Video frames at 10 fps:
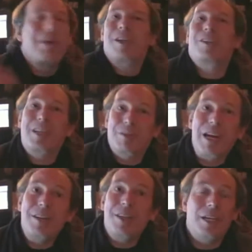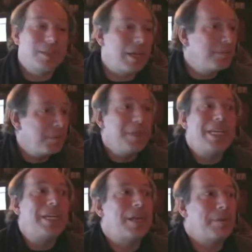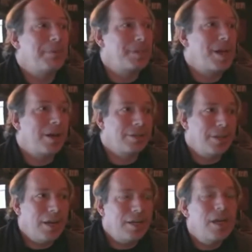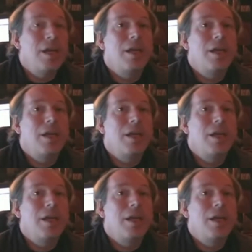Because the great thing is, and we did that with Dark Knight,